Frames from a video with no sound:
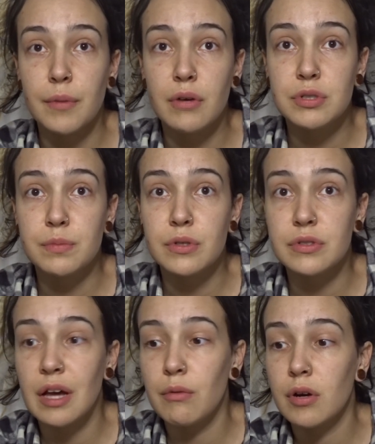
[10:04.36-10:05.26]

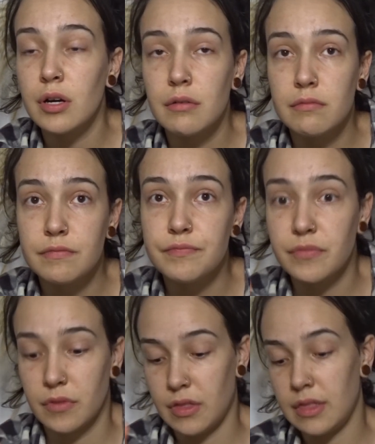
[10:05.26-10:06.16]
multiples
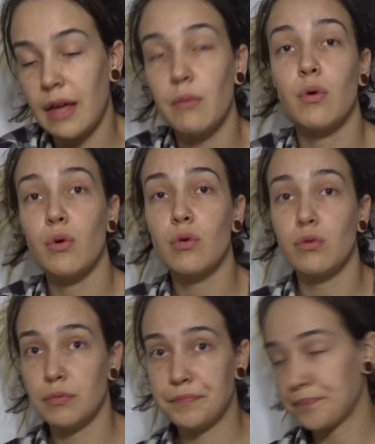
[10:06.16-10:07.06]
they were all